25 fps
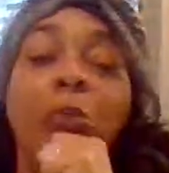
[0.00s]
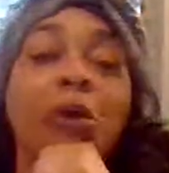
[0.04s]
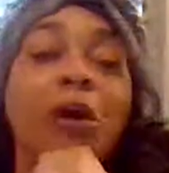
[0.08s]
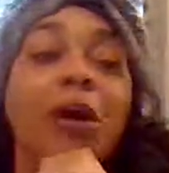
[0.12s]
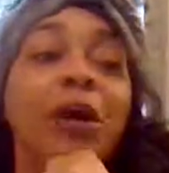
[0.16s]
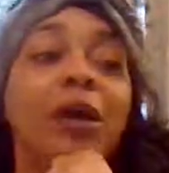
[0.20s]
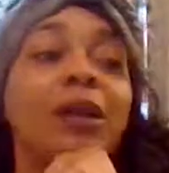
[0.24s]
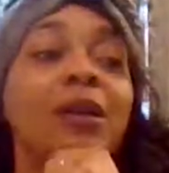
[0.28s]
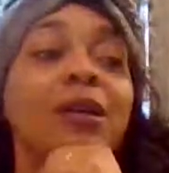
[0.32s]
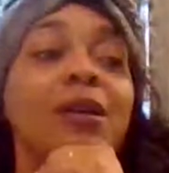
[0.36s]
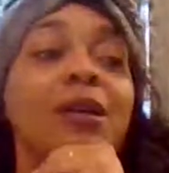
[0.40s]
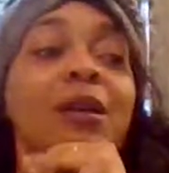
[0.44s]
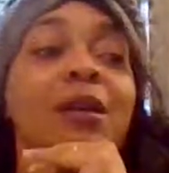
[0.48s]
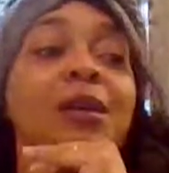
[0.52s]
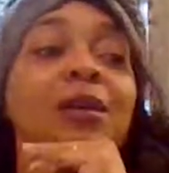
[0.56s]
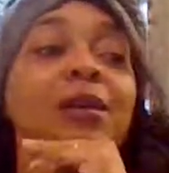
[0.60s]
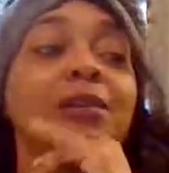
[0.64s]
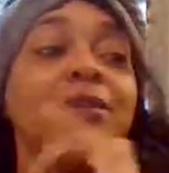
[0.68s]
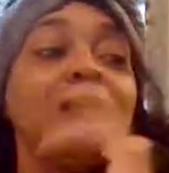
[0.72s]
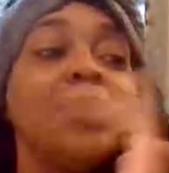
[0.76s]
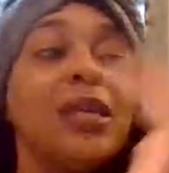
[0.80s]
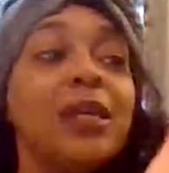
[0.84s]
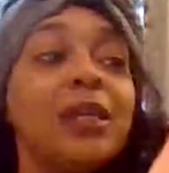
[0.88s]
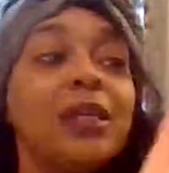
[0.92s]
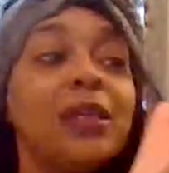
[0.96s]
But
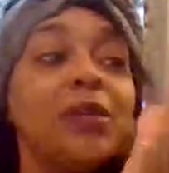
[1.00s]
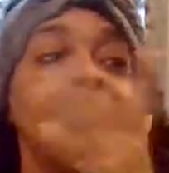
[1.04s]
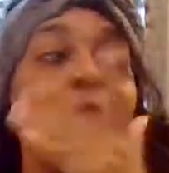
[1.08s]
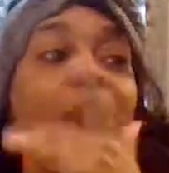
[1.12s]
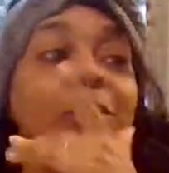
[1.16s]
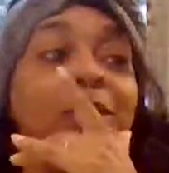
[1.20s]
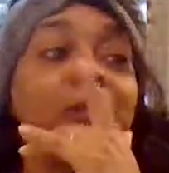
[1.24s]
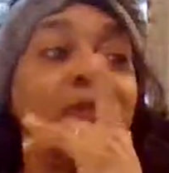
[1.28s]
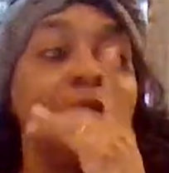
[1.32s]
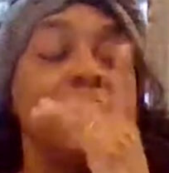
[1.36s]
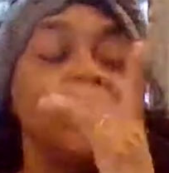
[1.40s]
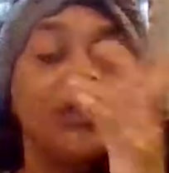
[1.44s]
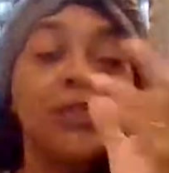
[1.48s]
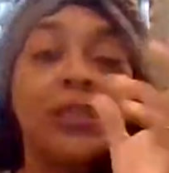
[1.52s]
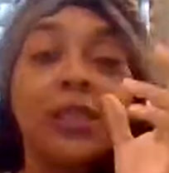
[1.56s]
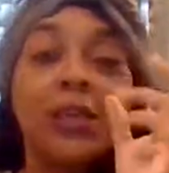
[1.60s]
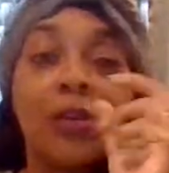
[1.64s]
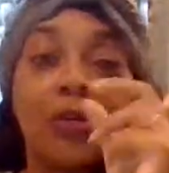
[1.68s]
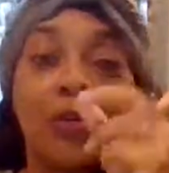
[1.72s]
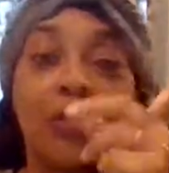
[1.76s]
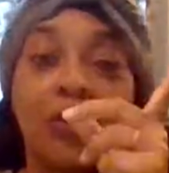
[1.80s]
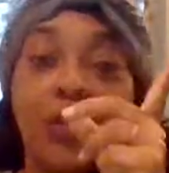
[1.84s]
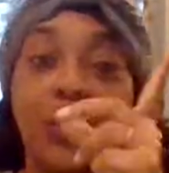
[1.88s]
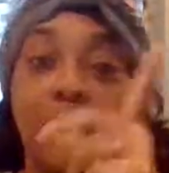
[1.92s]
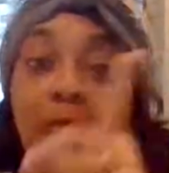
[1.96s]
then it'll be just,
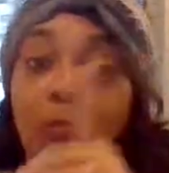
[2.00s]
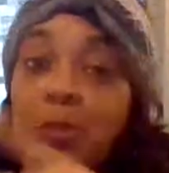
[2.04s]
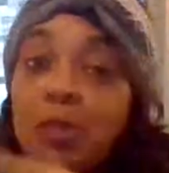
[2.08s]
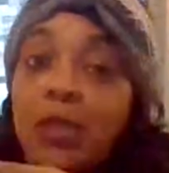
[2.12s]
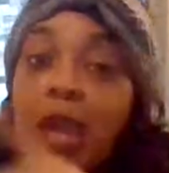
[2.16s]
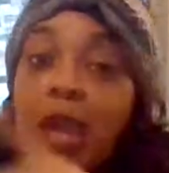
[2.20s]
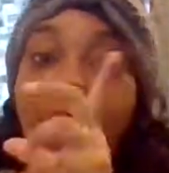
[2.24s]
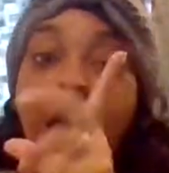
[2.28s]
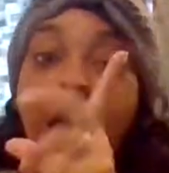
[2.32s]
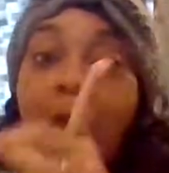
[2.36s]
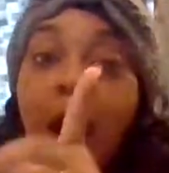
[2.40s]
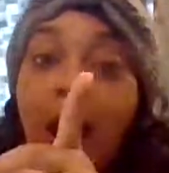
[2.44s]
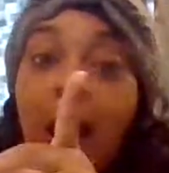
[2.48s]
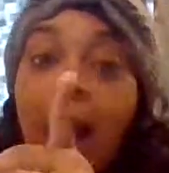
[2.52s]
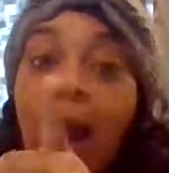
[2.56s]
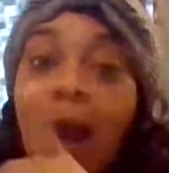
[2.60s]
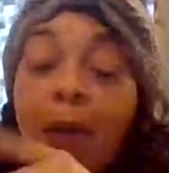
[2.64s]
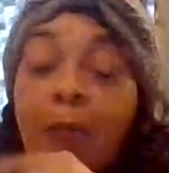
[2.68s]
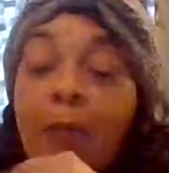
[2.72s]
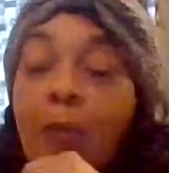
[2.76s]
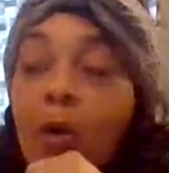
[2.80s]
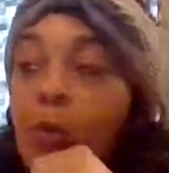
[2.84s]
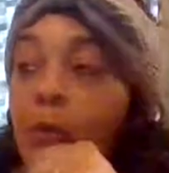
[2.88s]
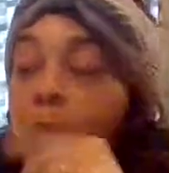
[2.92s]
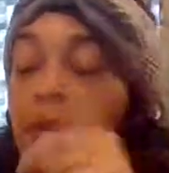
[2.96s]
it'll give me that
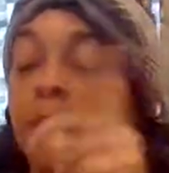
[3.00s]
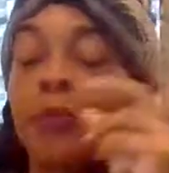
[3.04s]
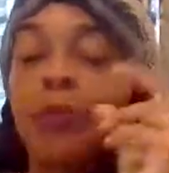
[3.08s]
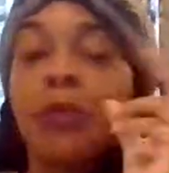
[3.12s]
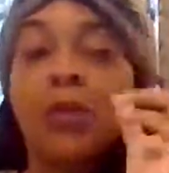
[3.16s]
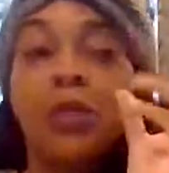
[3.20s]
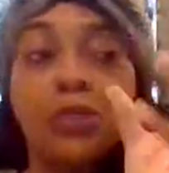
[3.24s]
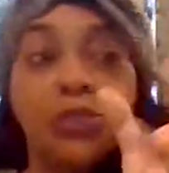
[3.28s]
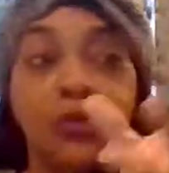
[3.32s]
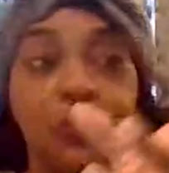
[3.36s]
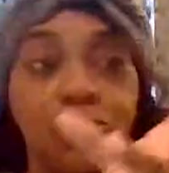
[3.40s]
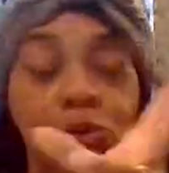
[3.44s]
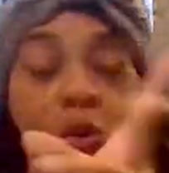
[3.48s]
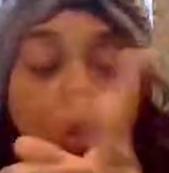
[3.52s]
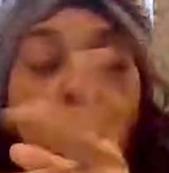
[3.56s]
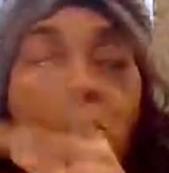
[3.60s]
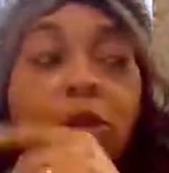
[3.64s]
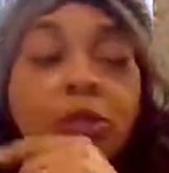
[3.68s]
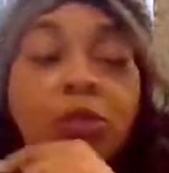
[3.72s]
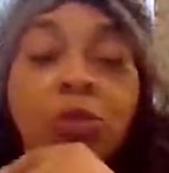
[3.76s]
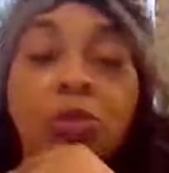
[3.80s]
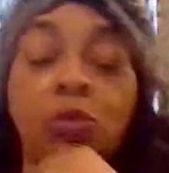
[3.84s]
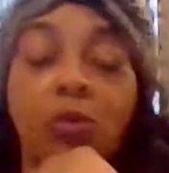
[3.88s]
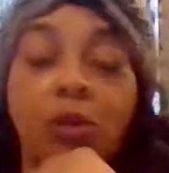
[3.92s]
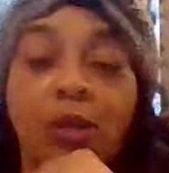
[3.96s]
aha moment, because you're
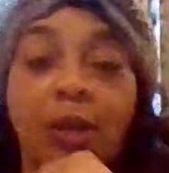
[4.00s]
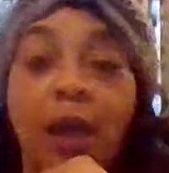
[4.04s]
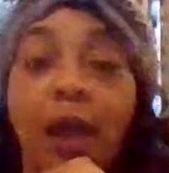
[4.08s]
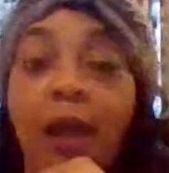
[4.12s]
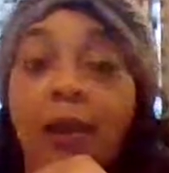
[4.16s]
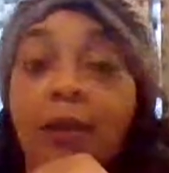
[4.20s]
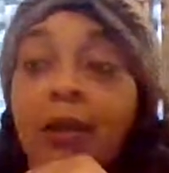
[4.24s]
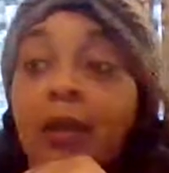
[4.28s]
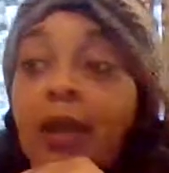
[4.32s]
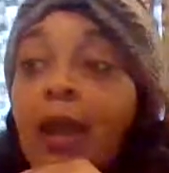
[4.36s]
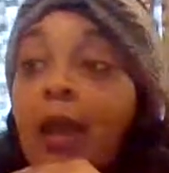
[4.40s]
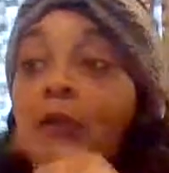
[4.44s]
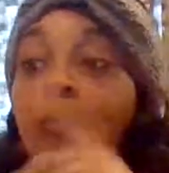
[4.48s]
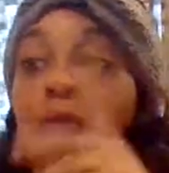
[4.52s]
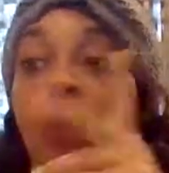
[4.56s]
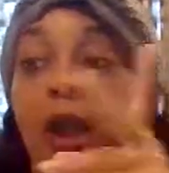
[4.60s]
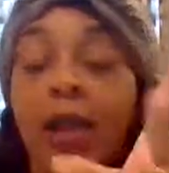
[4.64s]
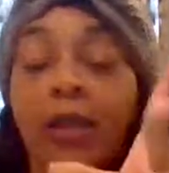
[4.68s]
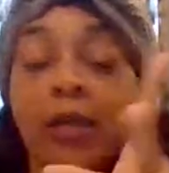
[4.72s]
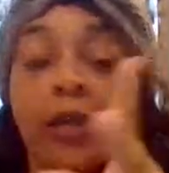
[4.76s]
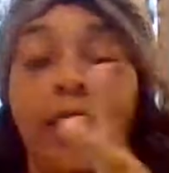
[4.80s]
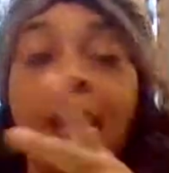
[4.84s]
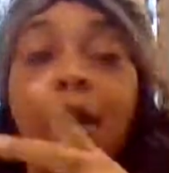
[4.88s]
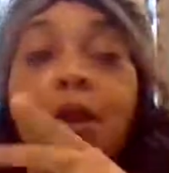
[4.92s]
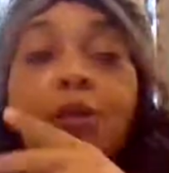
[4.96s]
going through a lot of that
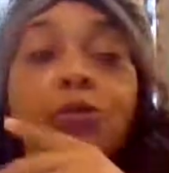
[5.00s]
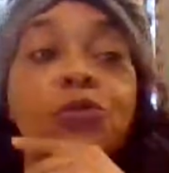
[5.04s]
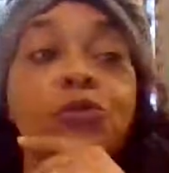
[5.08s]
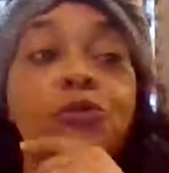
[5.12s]
right now.